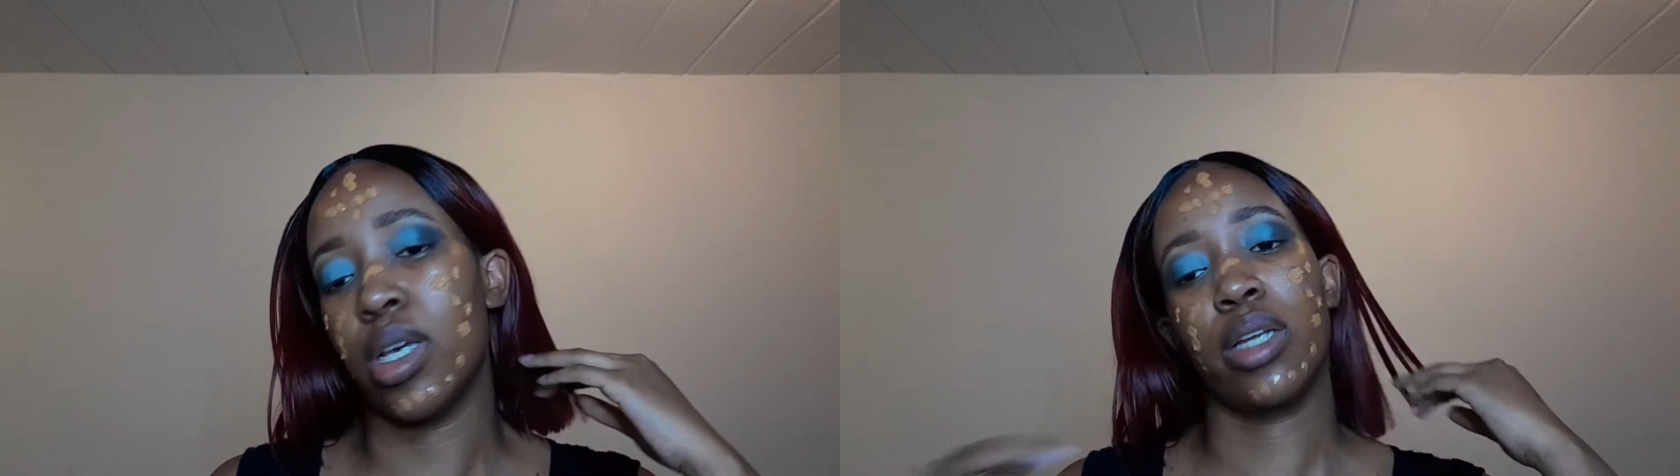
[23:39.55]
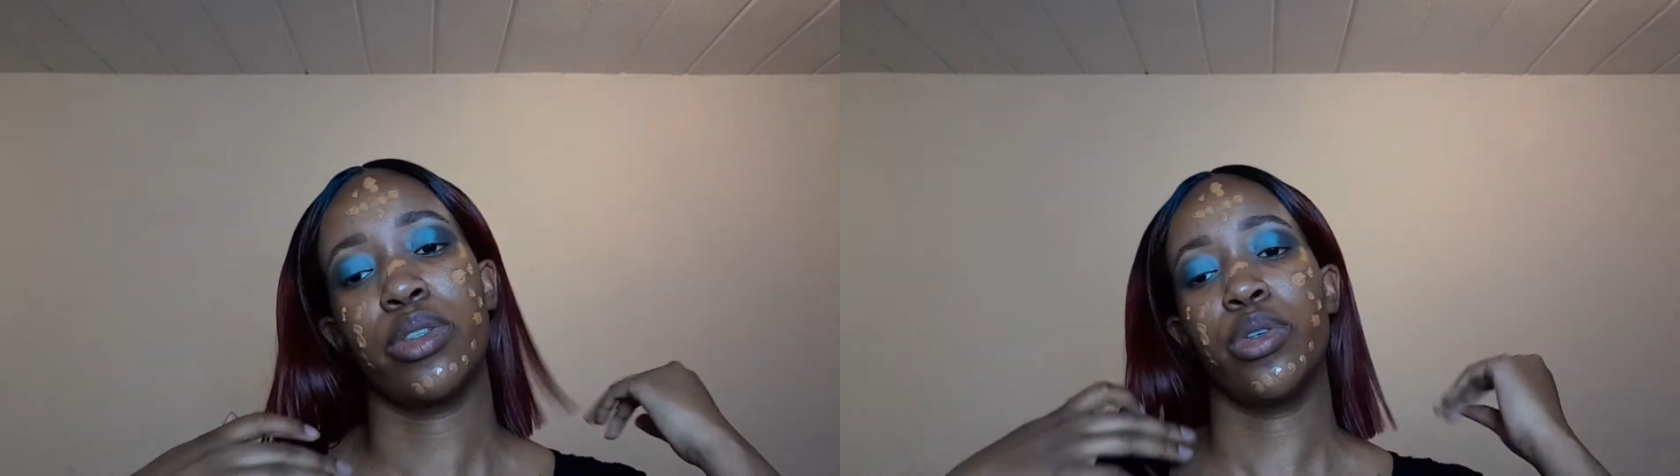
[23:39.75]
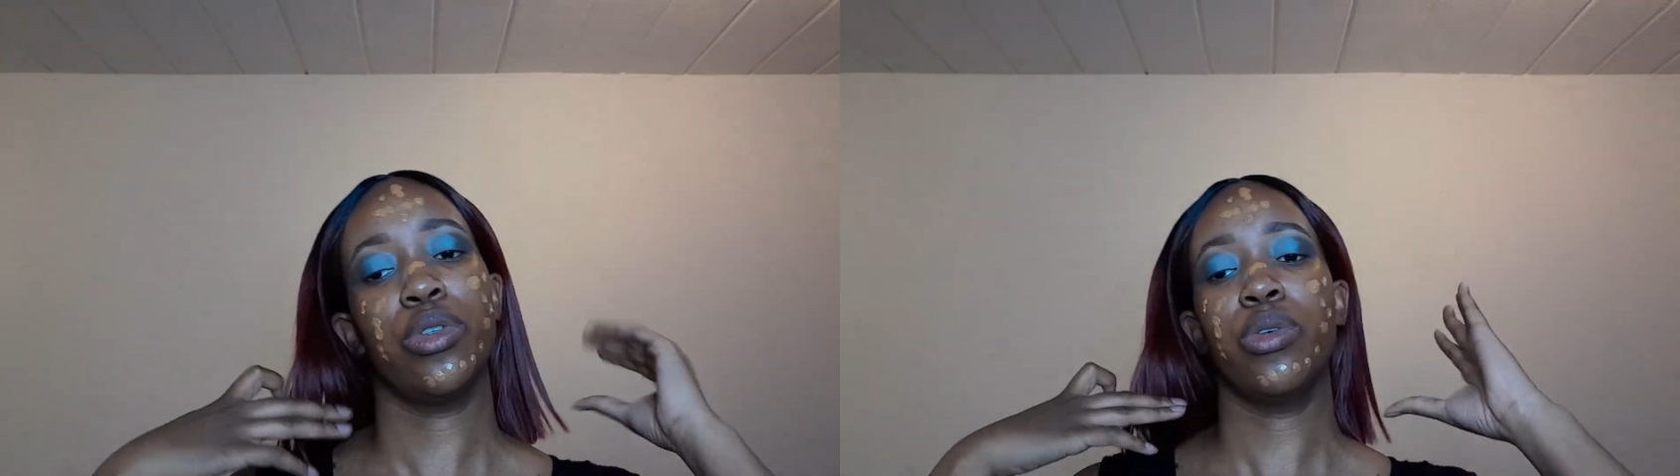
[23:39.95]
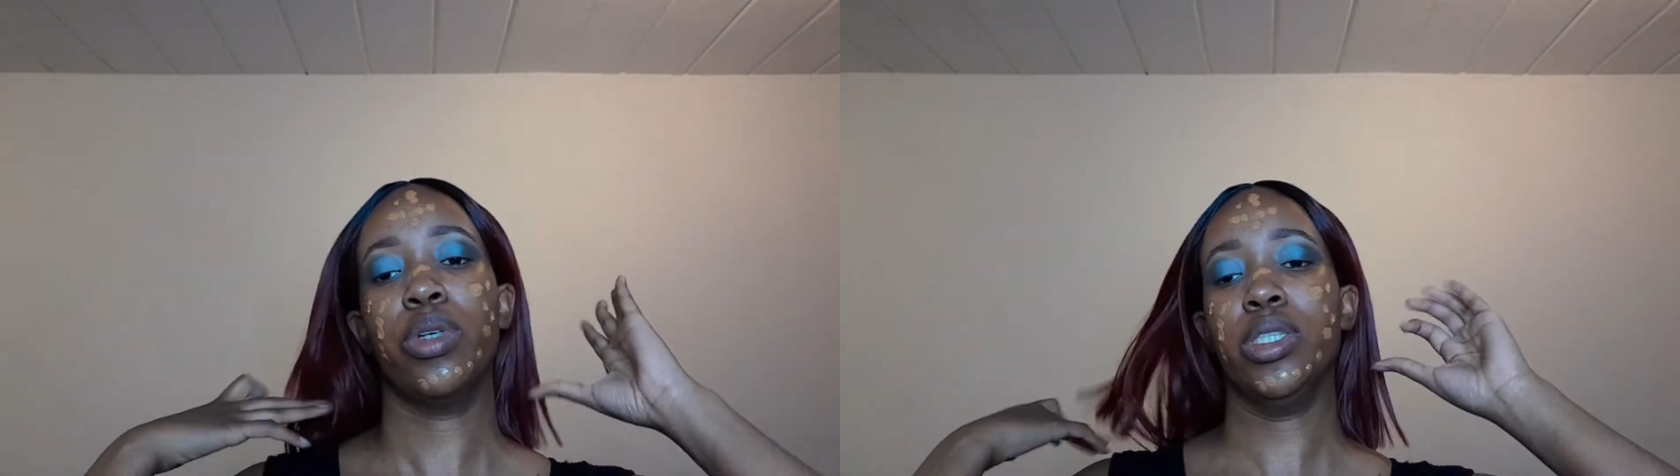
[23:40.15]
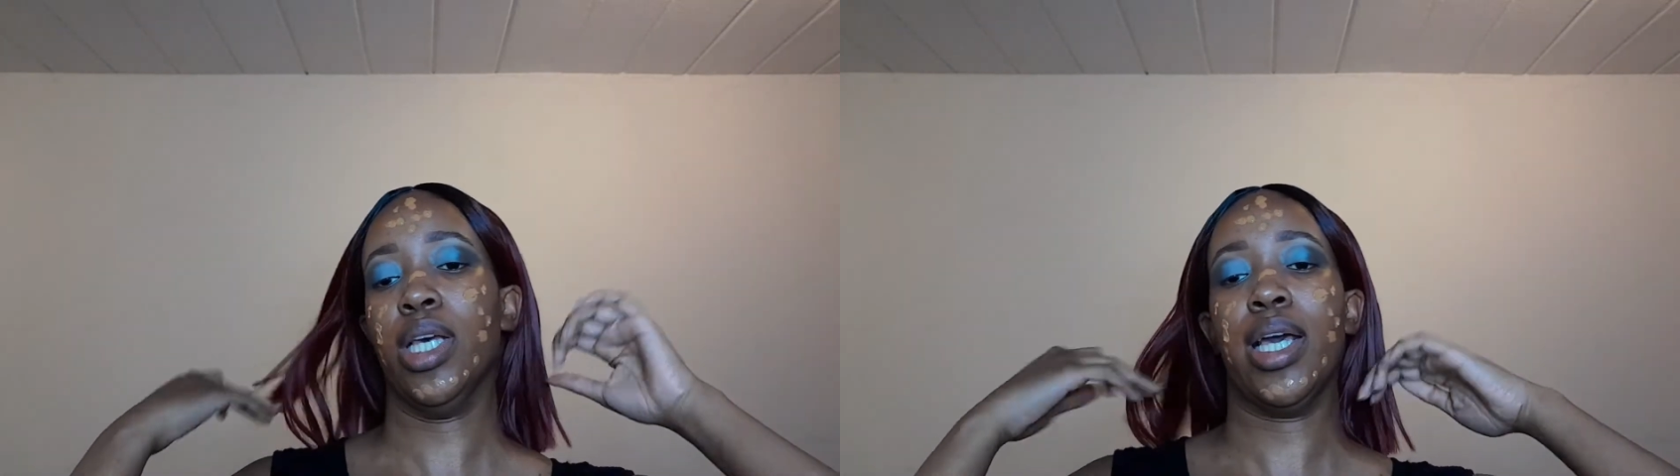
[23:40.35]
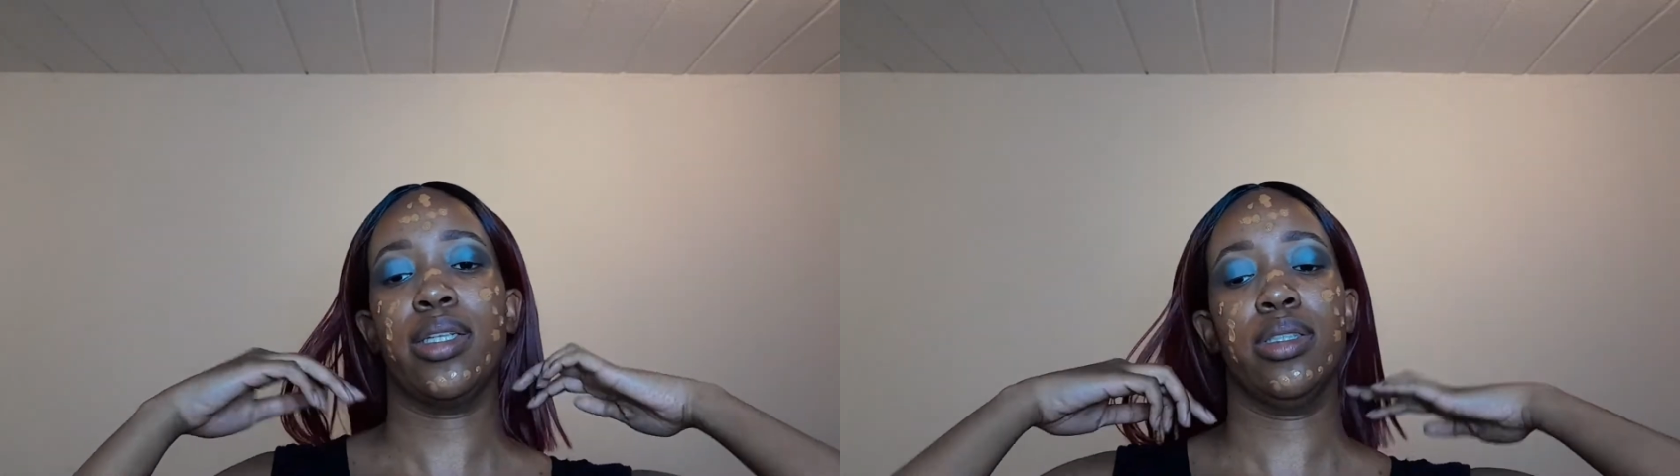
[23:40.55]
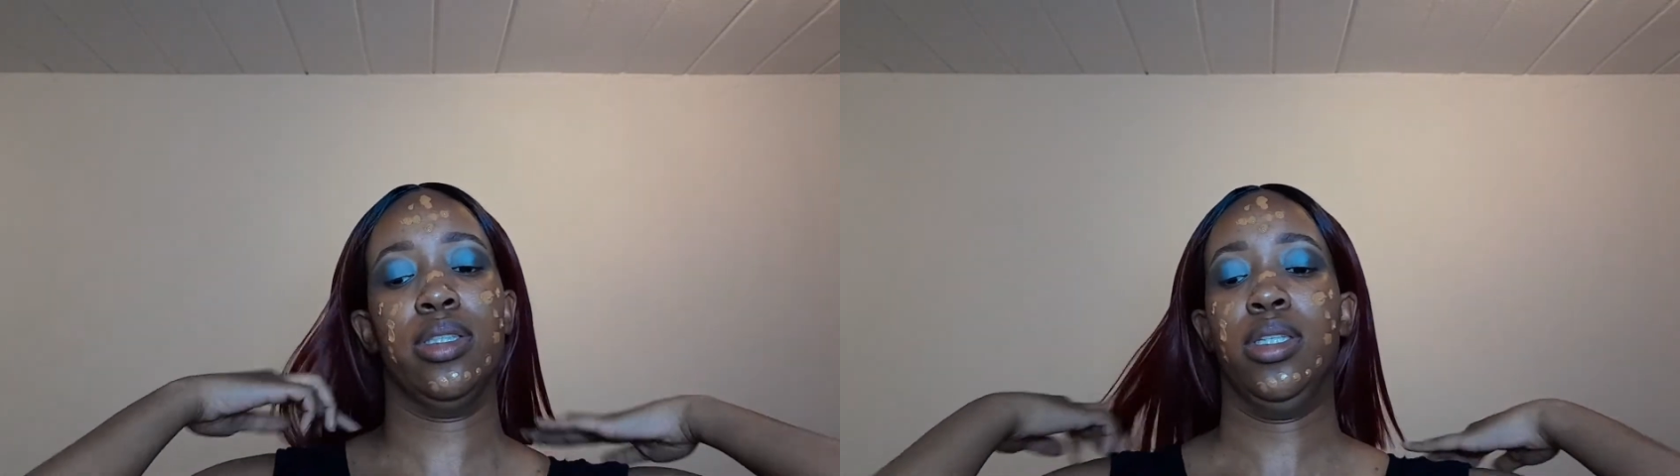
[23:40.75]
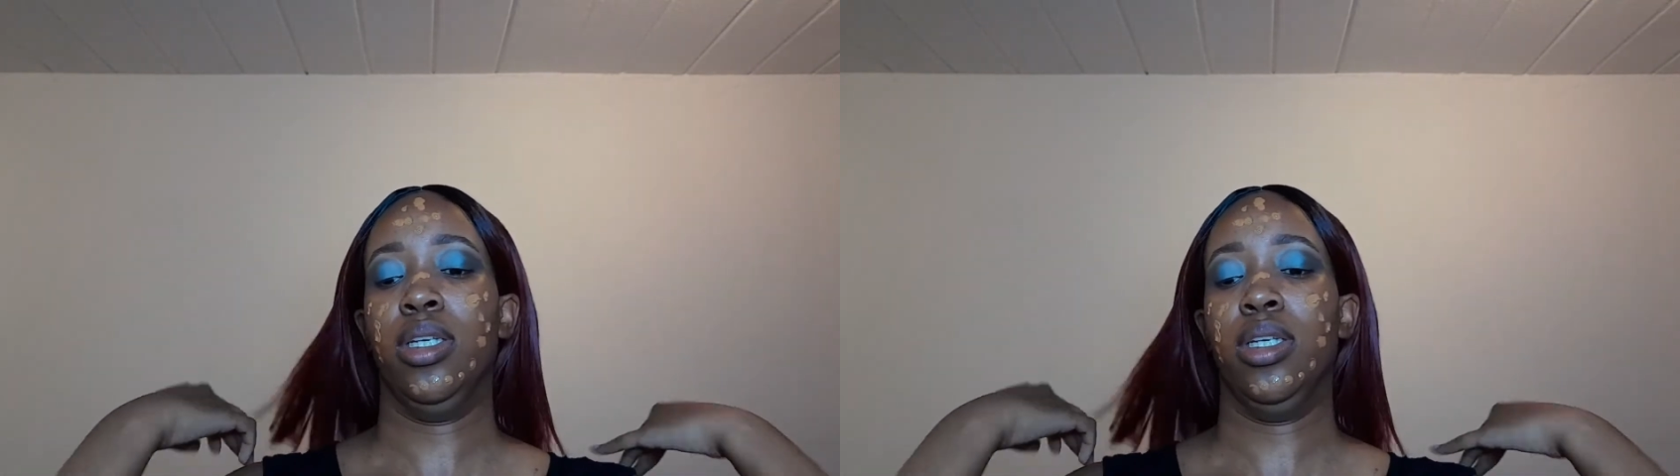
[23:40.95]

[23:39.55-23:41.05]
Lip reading: I don't know his height.